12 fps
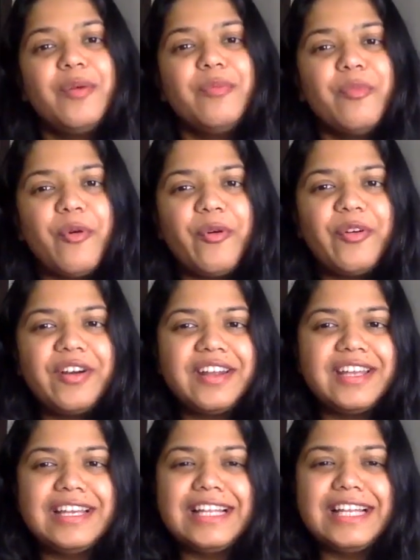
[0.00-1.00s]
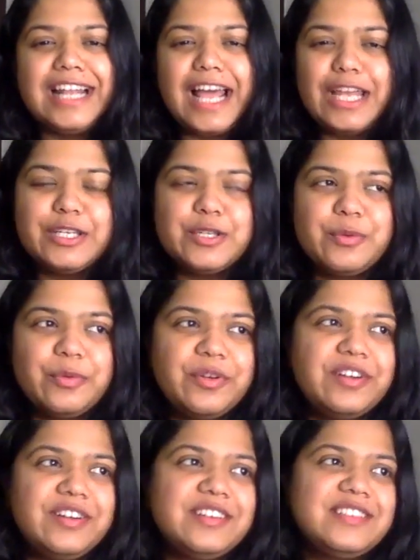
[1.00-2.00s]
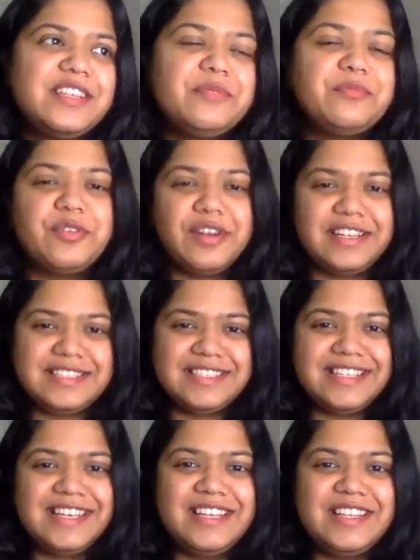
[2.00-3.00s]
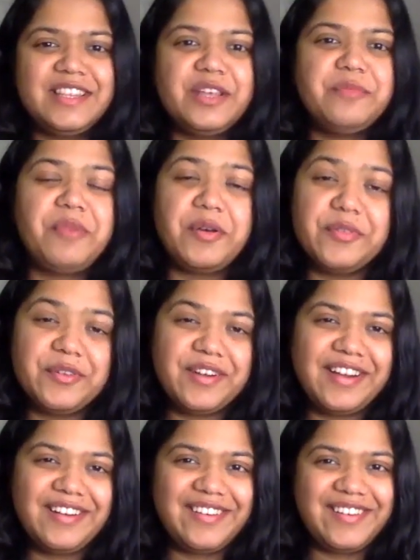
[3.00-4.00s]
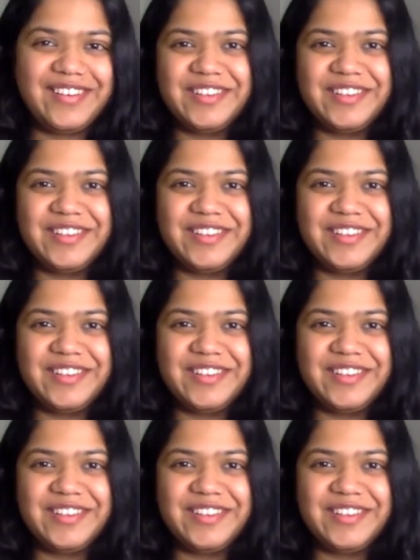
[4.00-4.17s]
more inclined towards embracing the mother era,